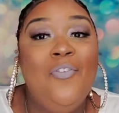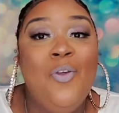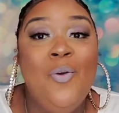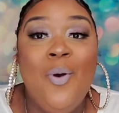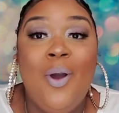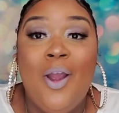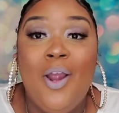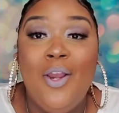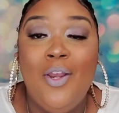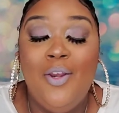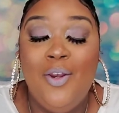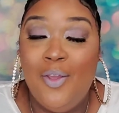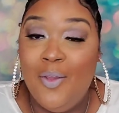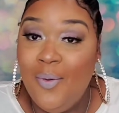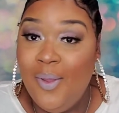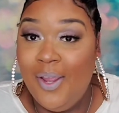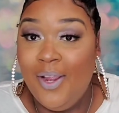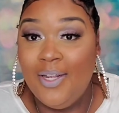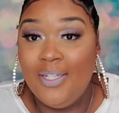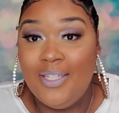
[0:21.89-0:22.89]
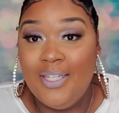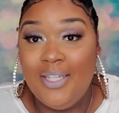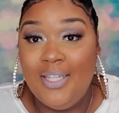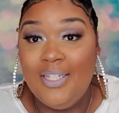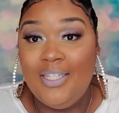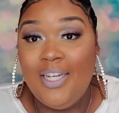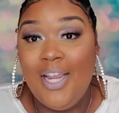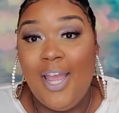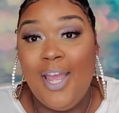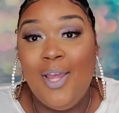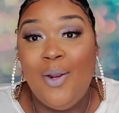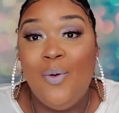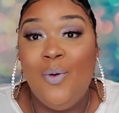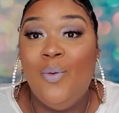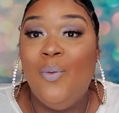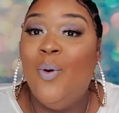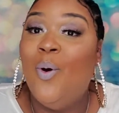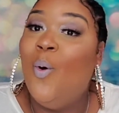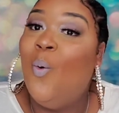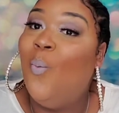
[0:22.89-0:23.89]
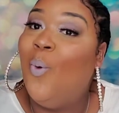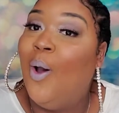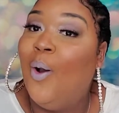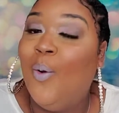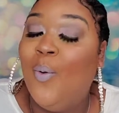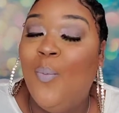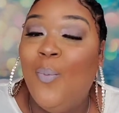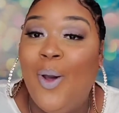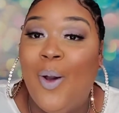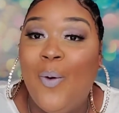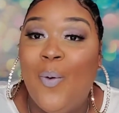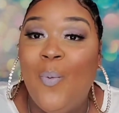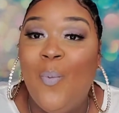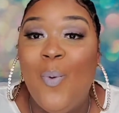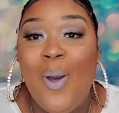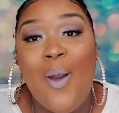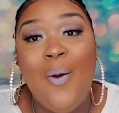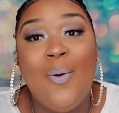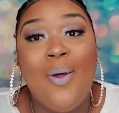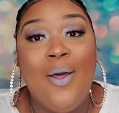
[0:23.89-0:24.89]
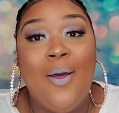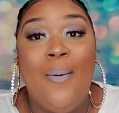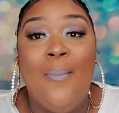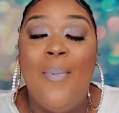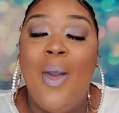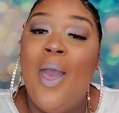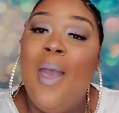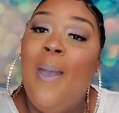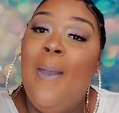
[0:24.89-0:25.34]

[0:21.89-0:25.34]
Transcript: you are new here to the channel, welcome, welcome, welcome.